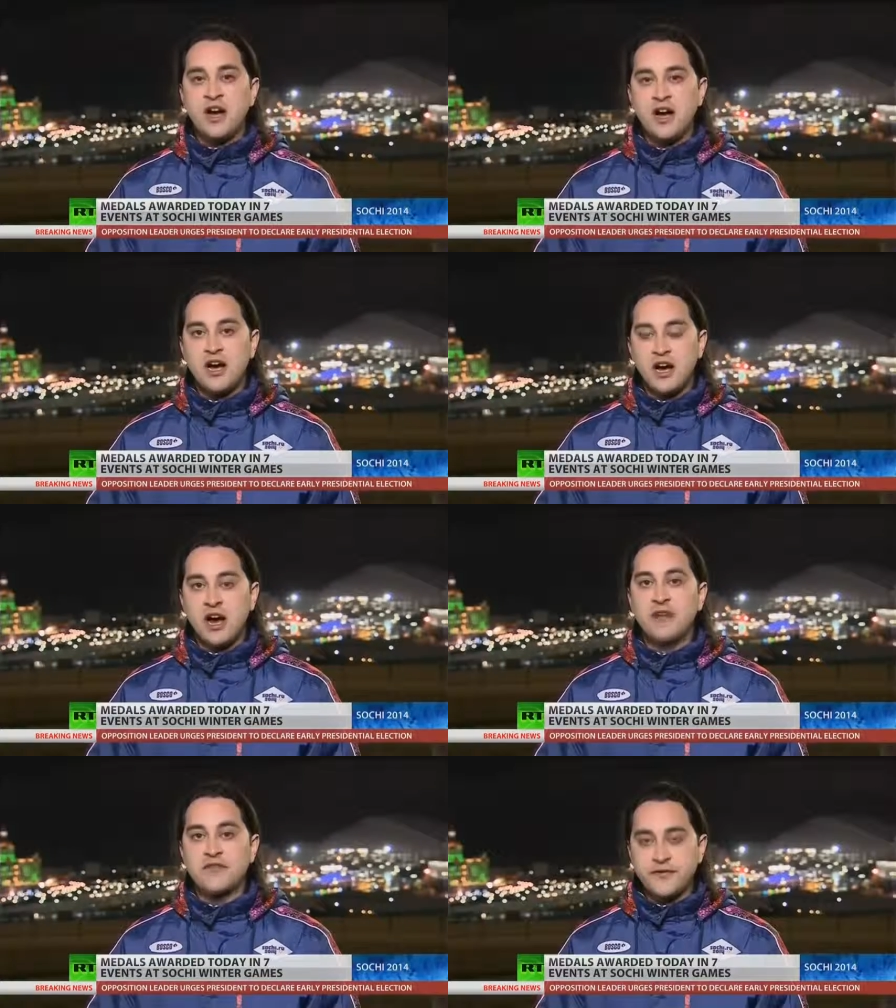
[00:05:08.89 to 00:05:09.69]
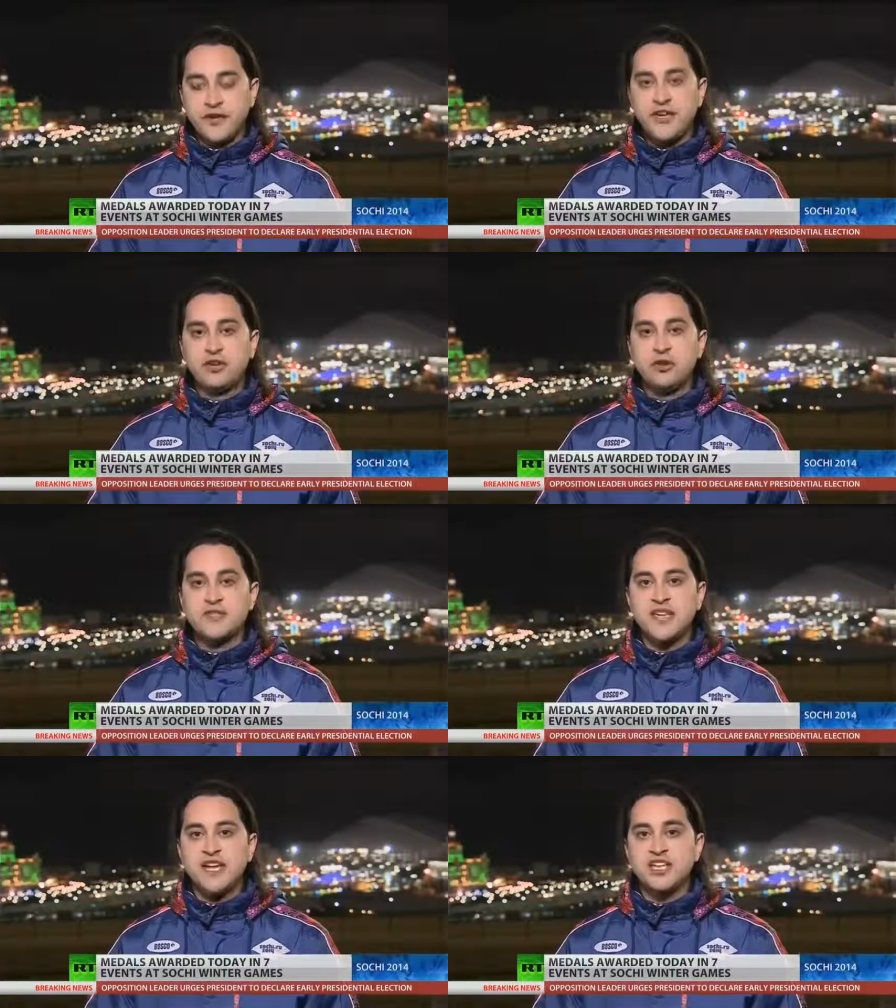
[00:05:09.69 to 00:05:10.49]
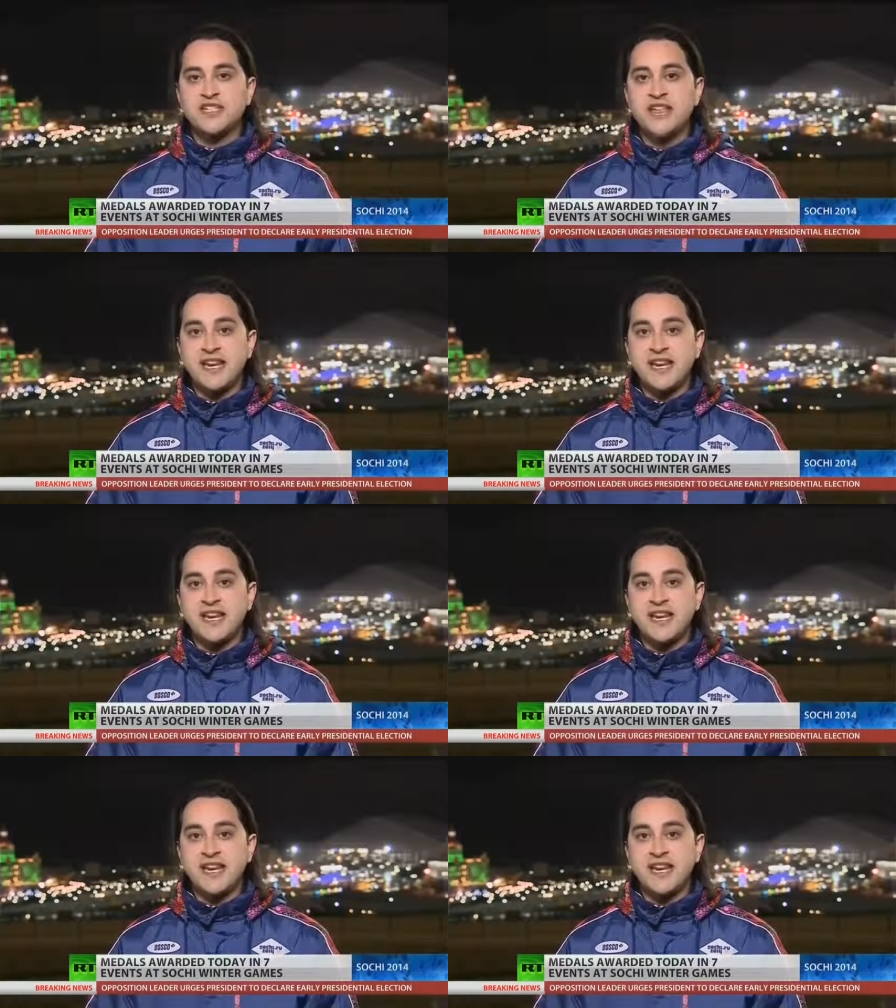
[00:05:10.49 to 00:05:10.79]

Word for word: uh, after the group stages,